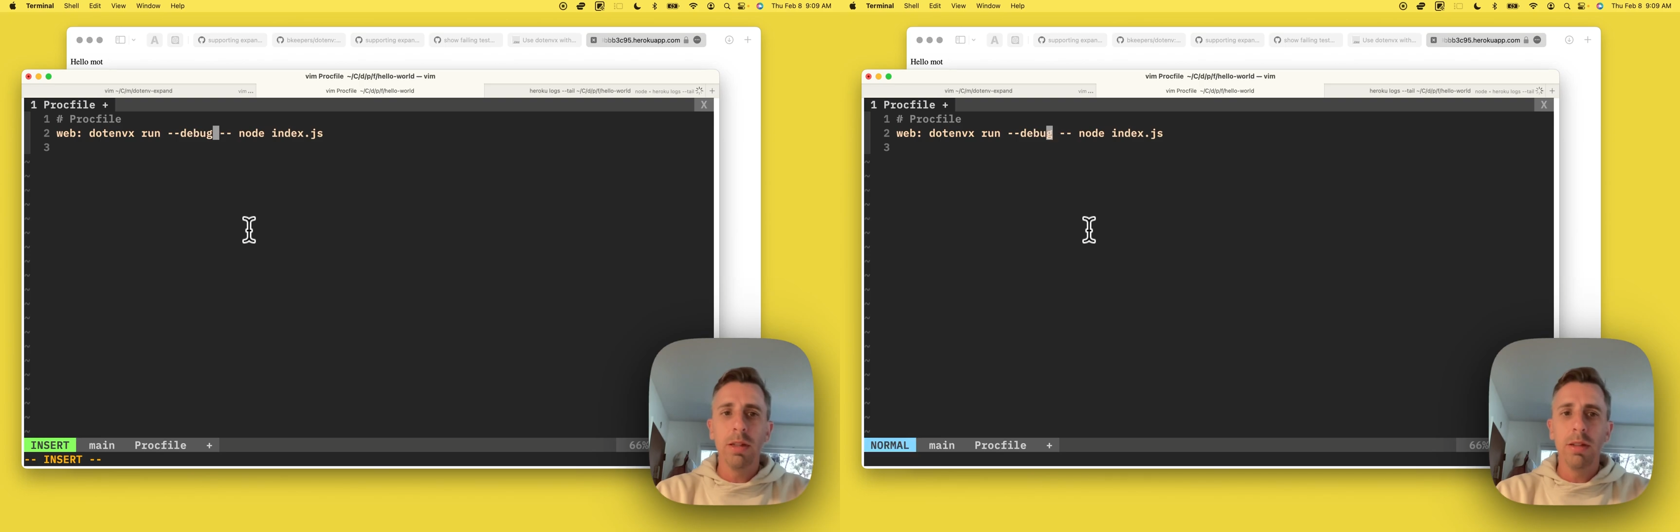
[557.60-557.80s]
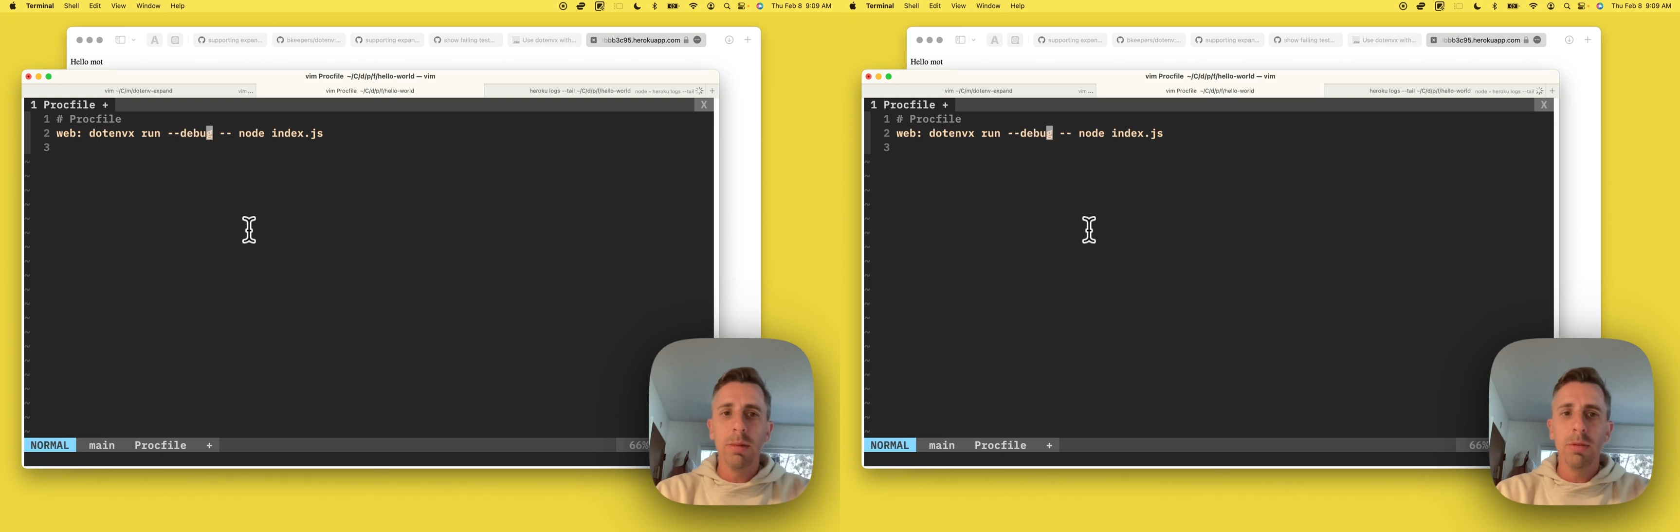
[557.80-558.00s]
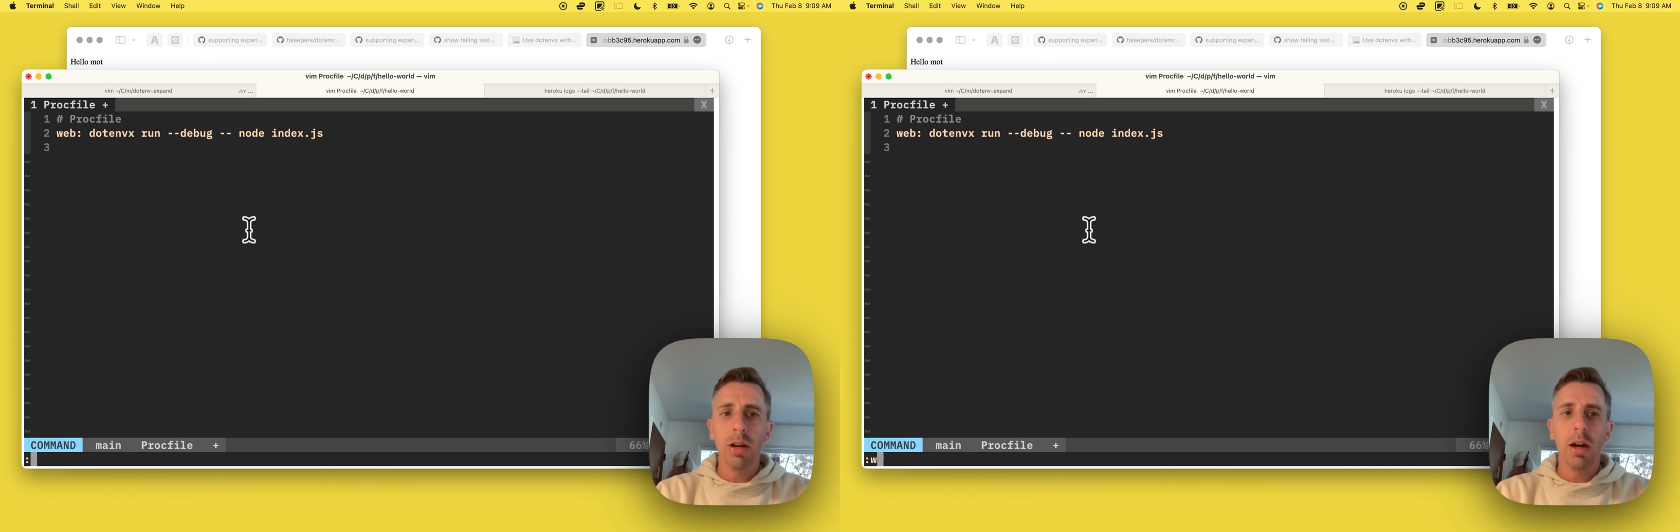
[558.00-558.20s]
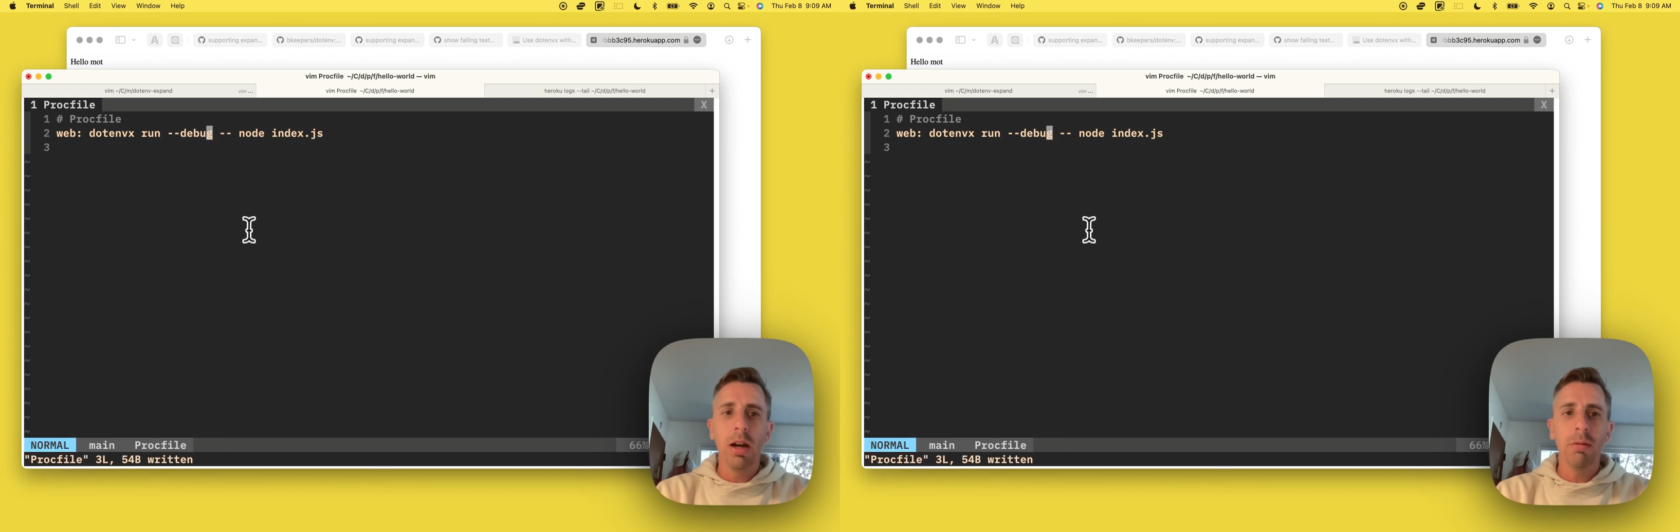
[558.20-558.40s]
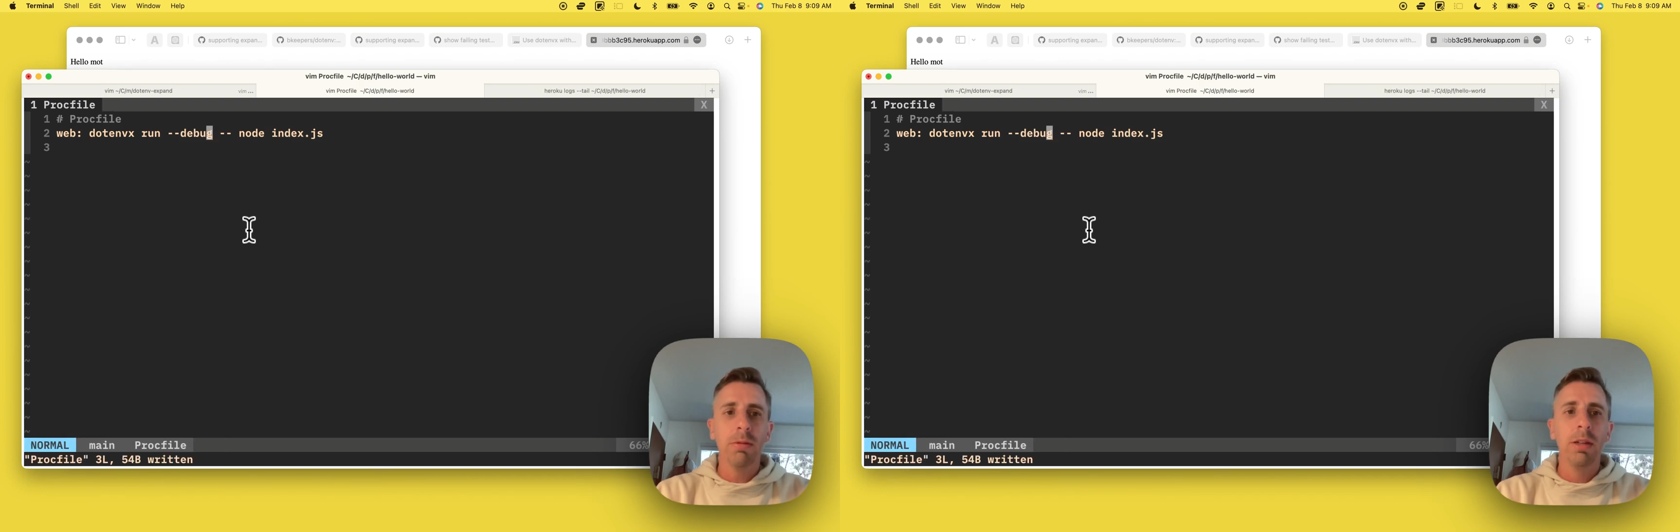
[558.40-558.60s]
seems
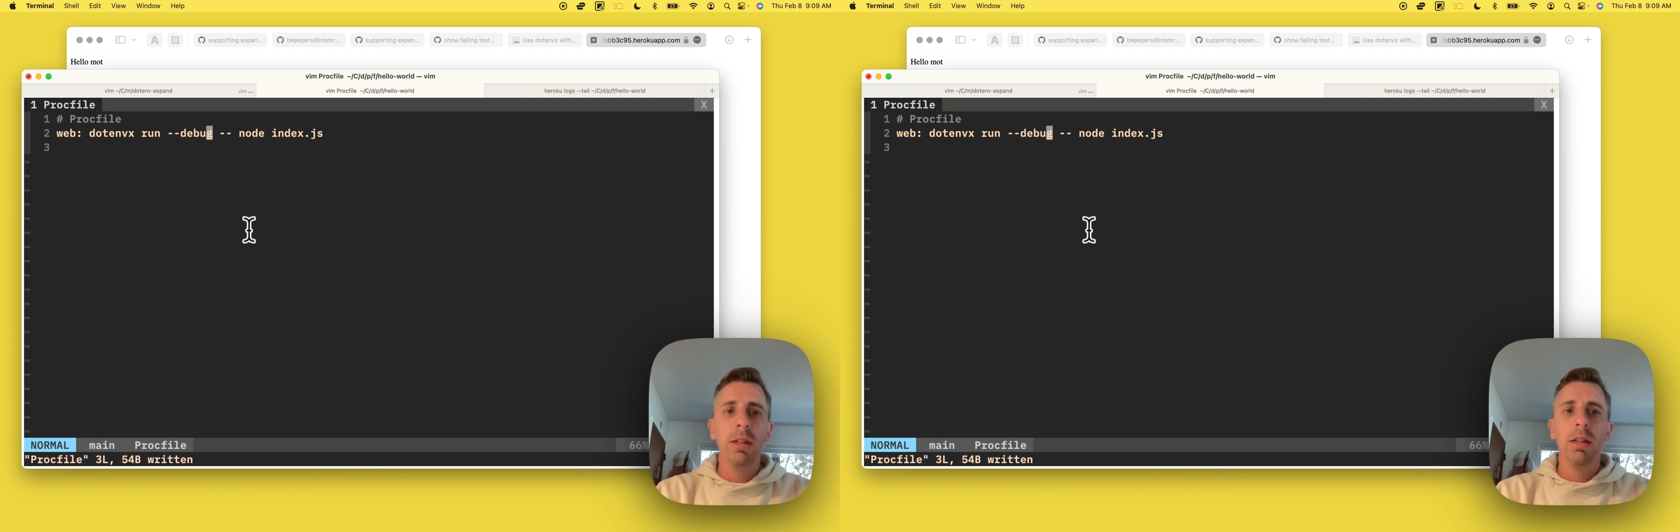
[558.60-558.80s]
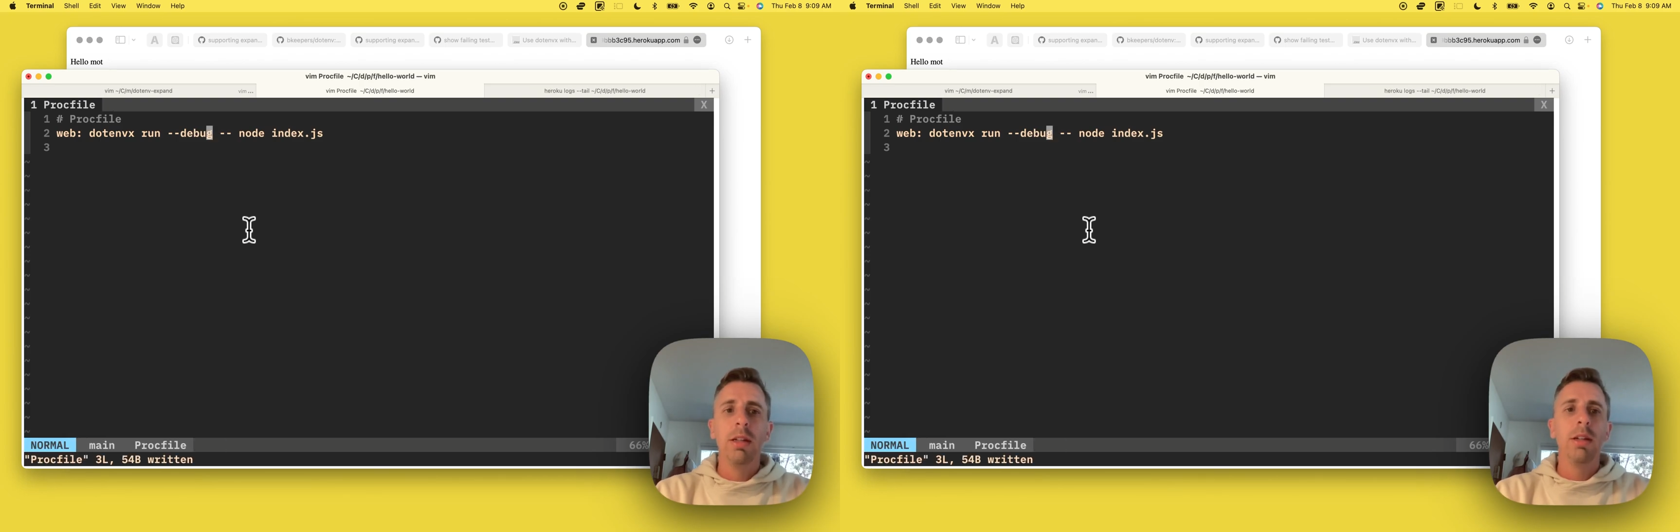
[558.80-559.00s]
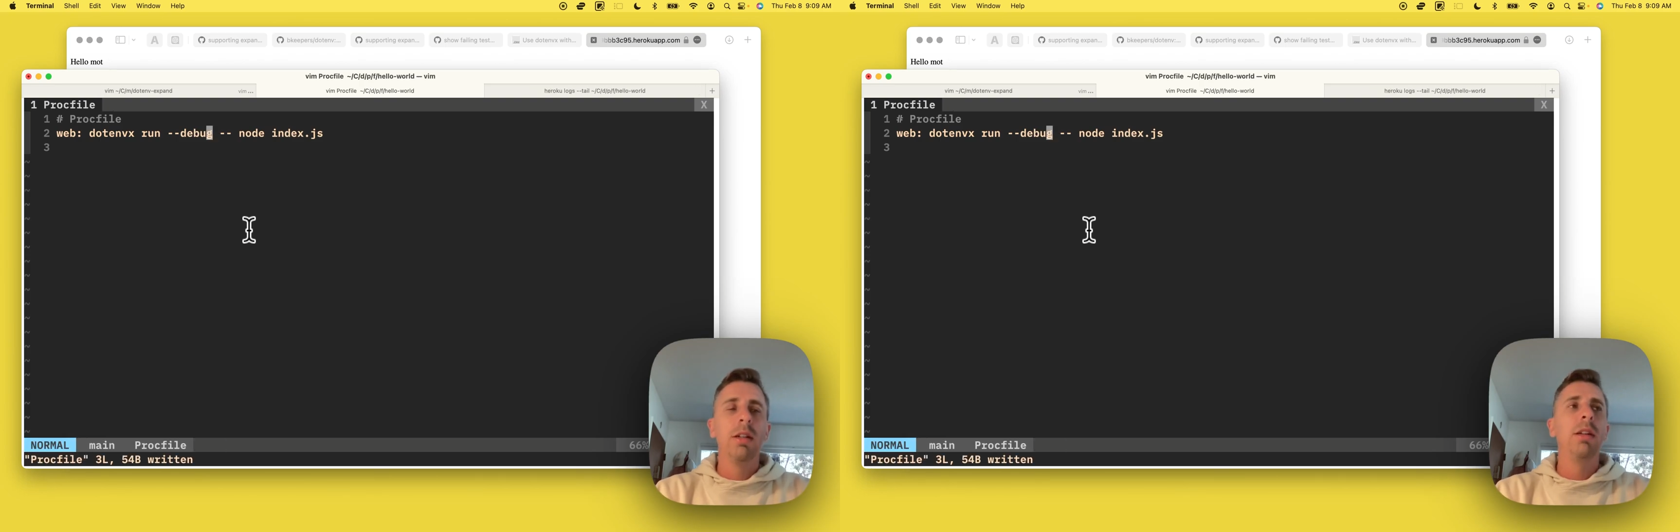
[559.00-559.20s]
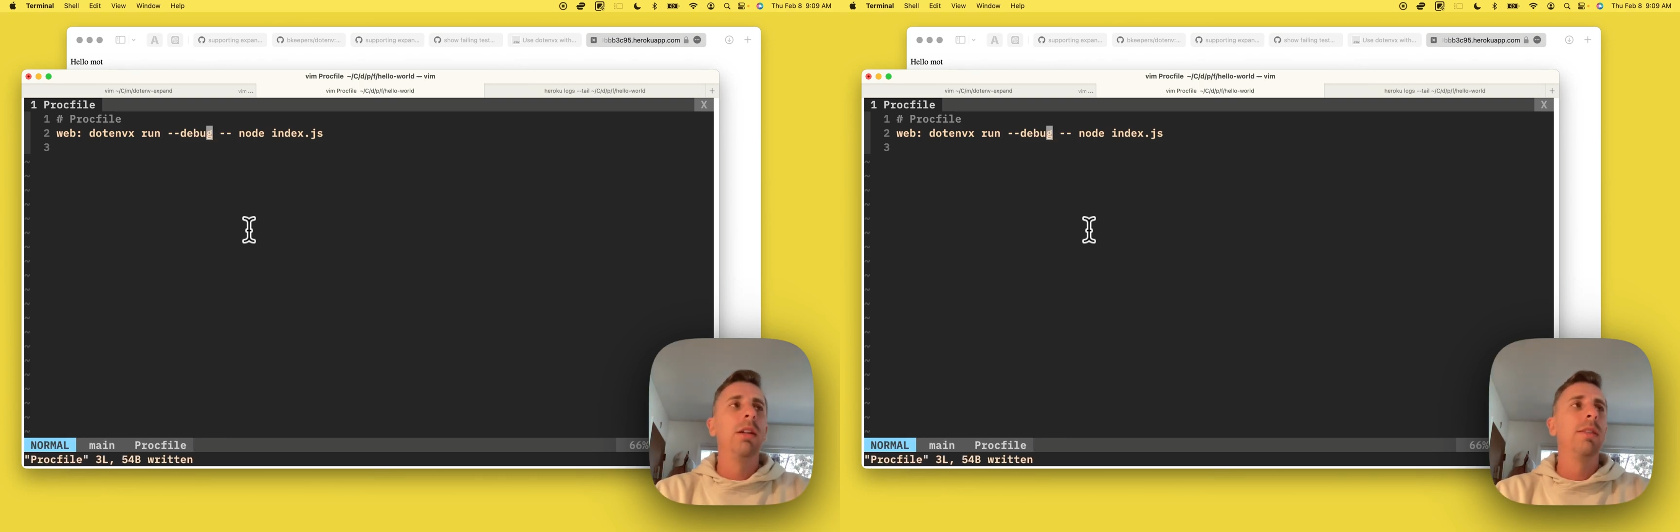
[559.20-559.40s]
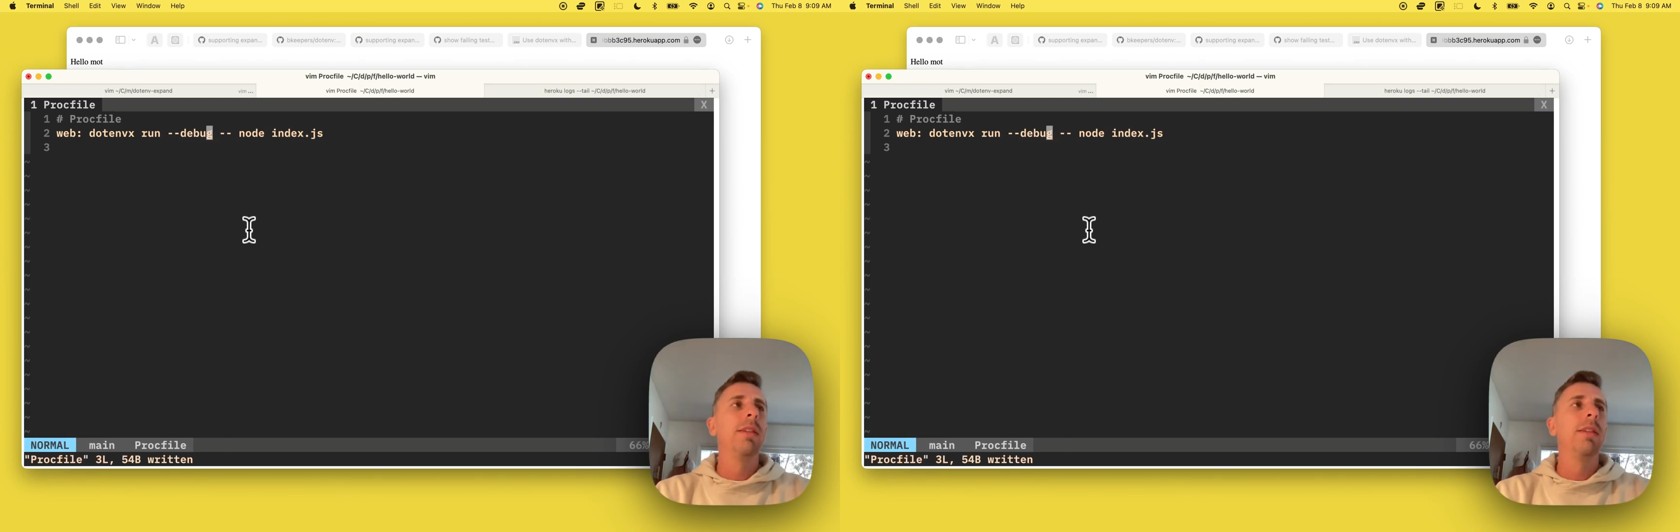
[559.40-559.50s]
off. It's